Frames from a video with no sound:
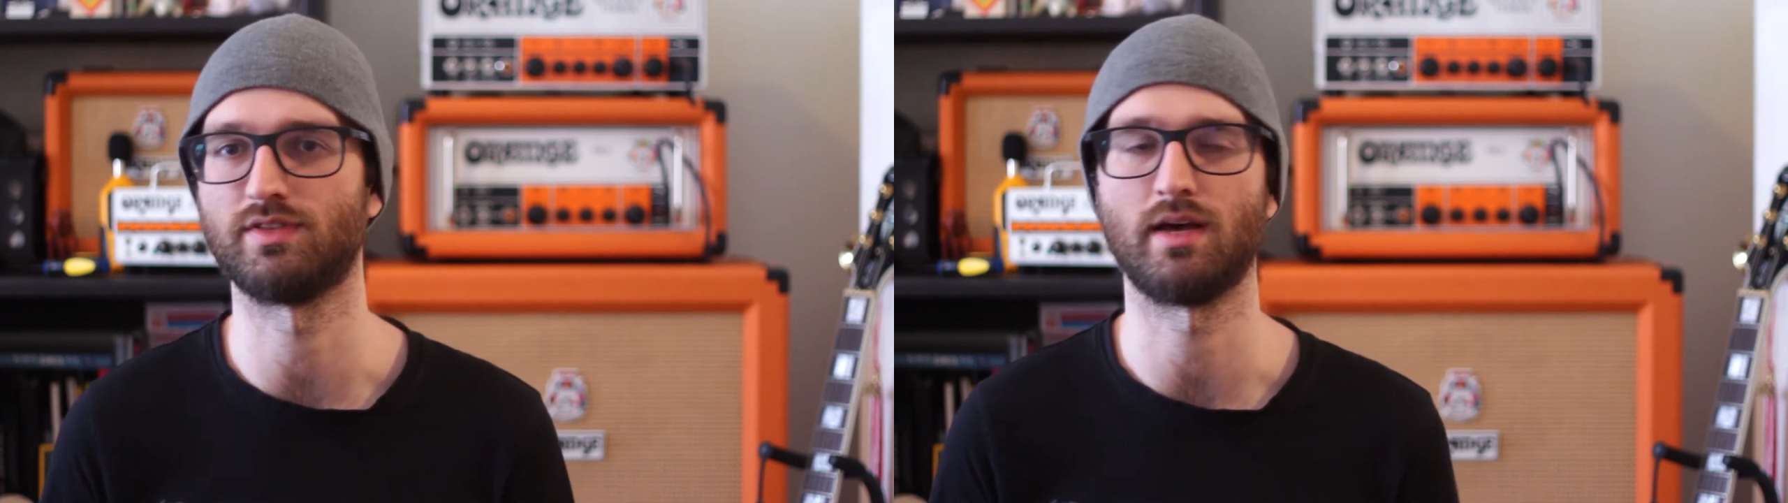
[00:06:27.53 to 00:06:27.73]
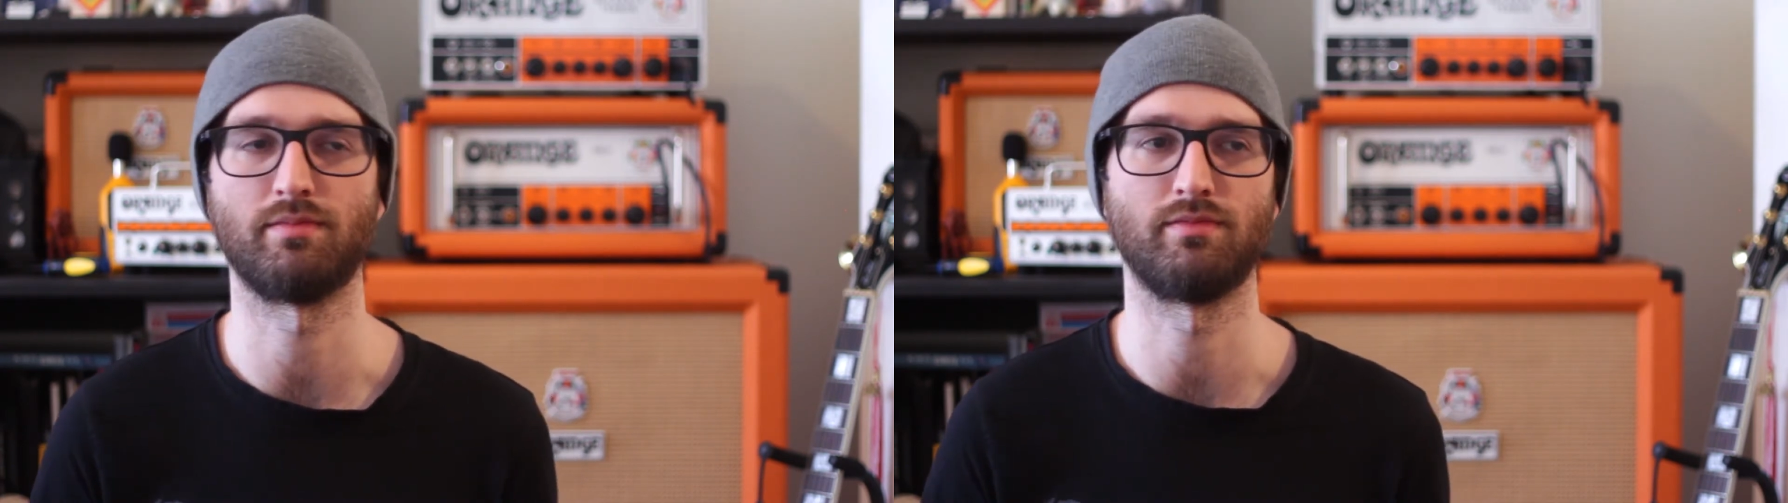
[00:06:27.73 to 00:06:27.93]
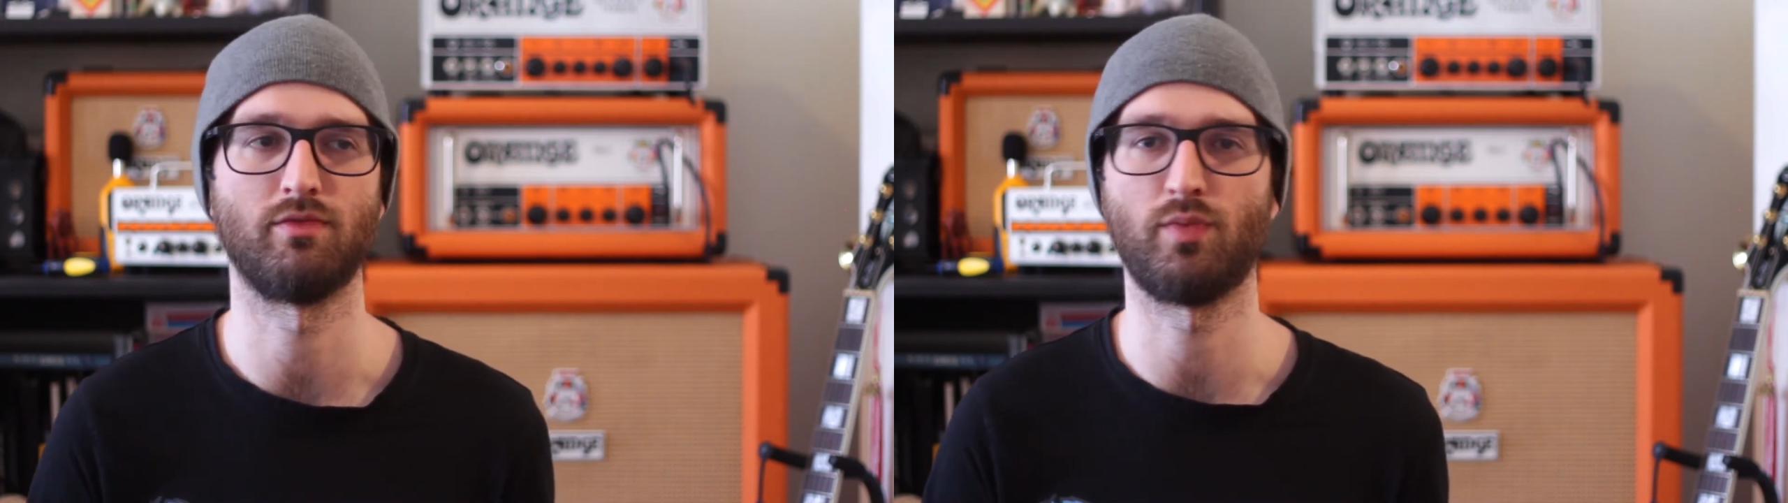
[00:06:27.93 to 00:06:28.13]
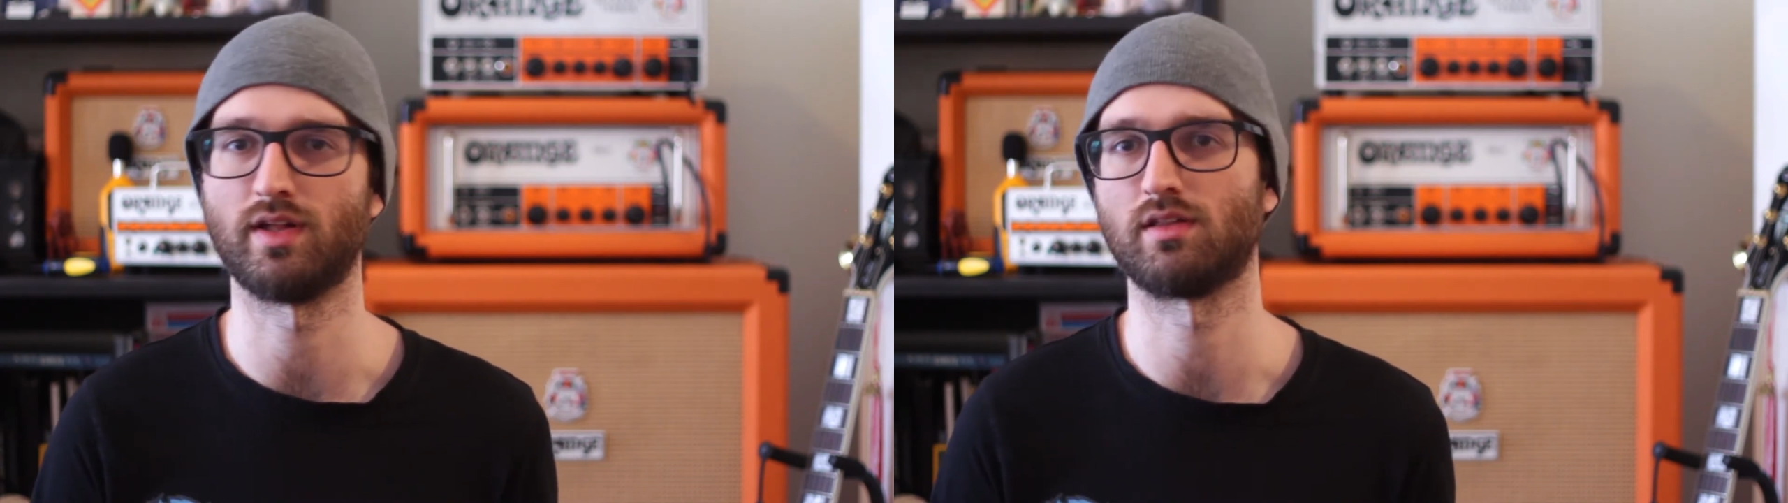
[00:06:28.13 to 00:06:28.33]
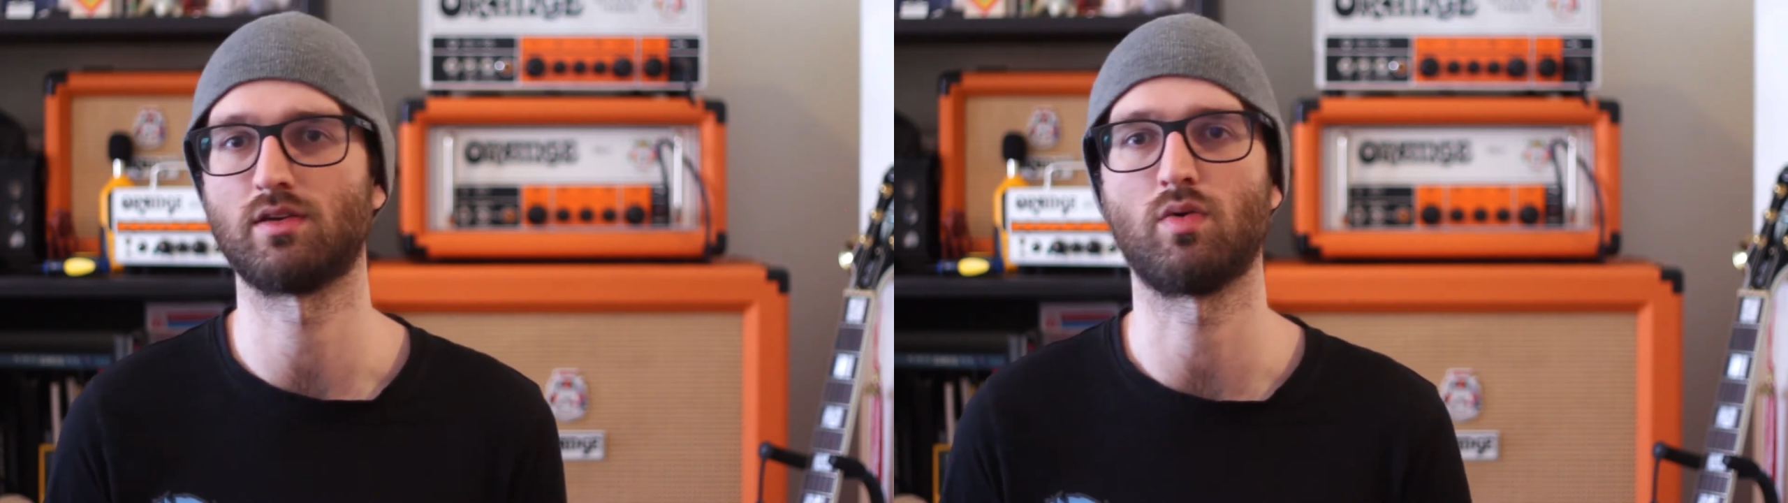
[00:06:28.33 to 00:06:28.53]
them
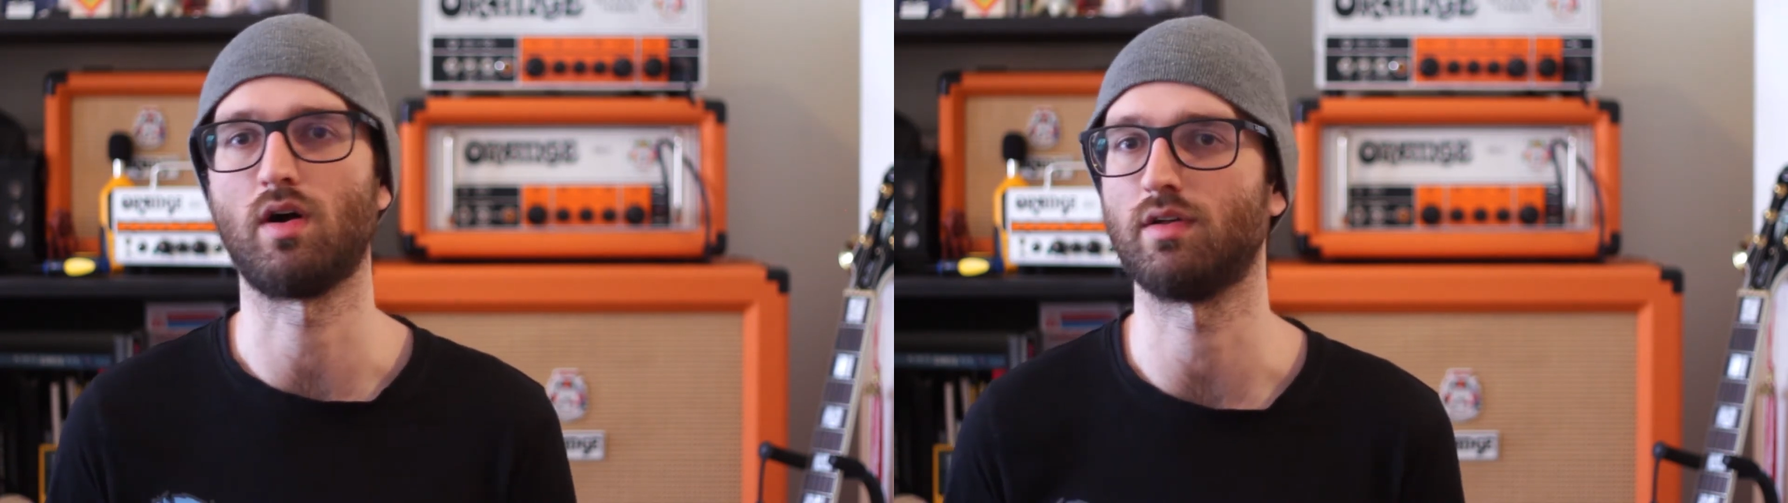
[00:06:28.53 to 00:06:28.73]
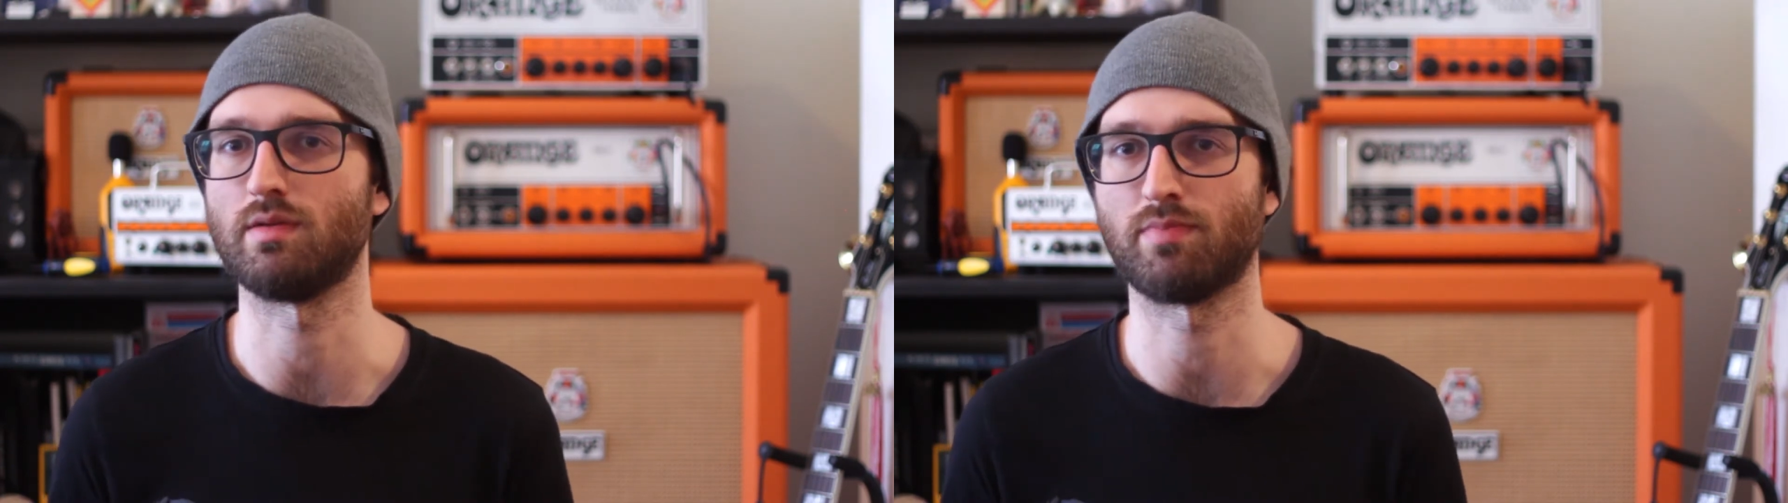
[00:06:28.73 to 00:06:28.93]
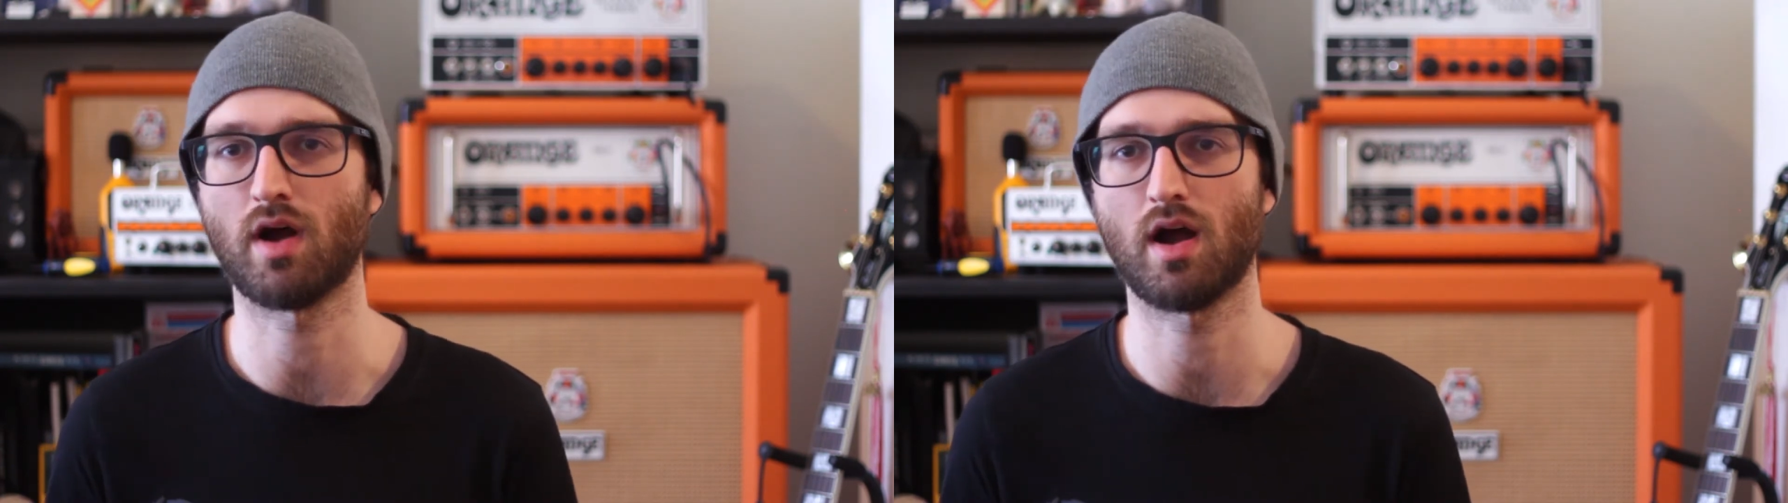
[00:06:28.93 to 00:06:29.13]
with quality